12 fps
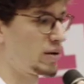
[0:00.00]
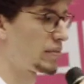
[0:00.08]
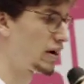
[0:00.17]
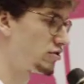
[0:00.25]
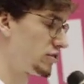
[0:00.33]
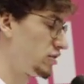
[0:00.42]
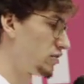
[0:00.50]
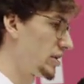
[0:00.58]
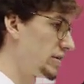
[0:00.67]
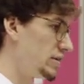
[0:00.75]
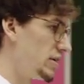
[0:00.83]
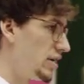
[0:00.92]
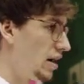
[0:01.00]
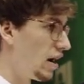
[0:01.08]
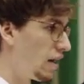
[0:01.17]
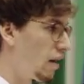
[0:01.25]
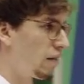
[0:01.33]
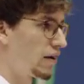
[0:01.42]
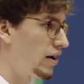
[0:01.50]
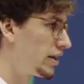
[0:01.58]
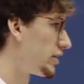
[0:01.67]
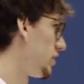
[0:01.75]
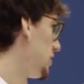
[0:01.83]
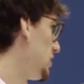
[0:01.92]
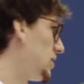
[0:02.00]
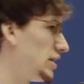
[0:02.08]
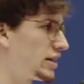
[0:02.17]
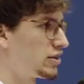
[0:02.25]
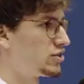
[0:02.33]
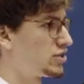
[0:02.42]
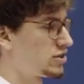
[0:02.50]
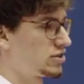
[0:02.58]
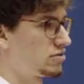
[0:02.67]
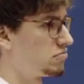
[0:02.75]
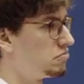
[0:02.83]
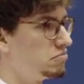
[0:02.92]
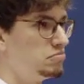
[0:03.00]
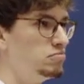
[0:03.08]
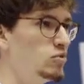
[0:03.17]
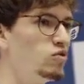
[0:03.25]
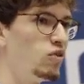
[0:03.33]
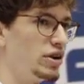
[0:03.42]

my bachelor degree, and I thought I can just move